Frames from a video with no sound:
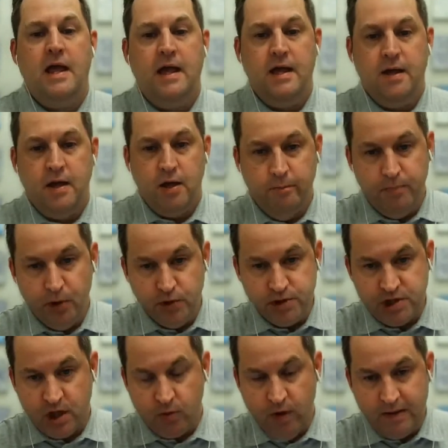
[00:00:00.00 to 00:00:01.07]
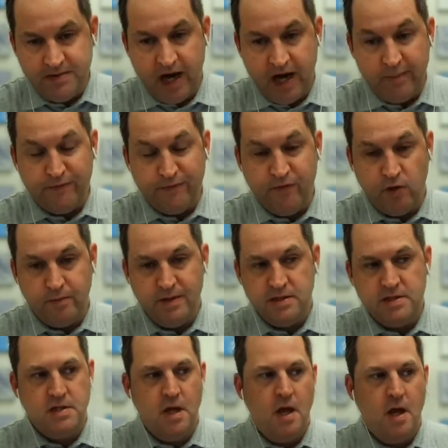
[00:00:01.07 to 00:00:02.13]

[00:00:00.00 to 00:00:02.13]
boost their website performance,